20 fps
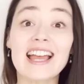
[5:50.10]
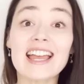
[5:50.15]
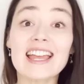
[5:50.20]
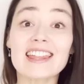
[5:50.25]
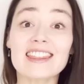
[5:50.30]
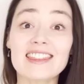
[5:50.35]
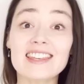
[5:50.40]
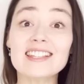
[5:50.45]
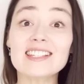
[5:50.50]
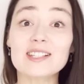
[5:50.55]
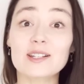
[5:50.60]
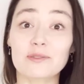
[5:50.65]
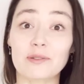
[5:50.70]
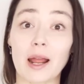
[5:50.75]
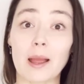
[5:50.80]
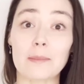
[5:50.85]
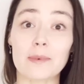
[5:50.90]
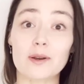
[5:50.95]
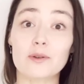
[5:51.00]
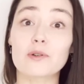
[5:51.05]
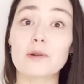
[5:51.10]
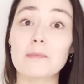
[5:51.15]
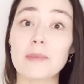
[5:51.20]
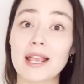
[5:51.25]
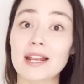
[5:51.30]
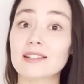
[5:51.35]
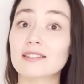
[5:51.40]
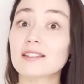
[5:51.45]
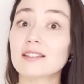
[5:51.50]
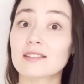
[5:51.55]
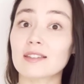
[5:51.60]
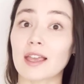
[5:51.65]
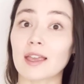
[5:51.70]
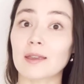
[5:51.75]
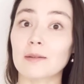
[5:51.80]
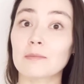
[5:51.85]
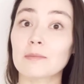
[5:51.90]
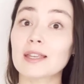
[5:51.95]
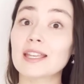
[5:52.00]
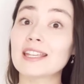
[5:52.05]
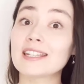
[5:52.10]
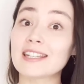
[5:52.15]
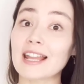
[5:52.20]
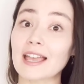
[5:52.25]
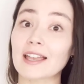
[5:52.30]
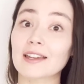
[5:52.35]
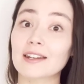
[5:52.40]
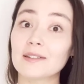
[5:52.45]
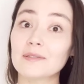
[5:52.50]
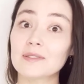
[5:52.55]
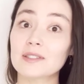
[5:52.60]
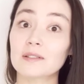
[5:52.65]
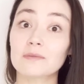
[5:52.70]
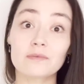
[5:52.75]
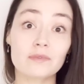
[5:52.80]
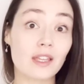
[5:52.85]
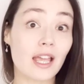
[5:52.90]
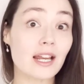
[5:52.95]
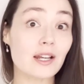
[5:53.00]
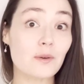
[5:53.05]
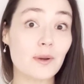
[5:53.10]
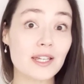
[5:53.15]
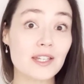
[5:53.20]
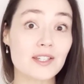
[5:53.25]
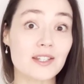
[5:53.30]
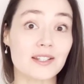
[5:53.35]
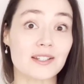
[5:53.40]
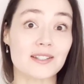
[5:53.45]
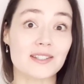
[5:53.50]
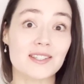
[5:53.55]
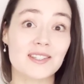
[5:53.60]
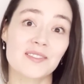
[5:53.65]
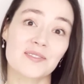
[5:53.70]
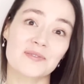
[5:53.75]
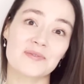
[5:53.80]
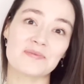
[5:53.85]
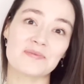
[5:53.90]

This grammar remains the same in negatives and questions.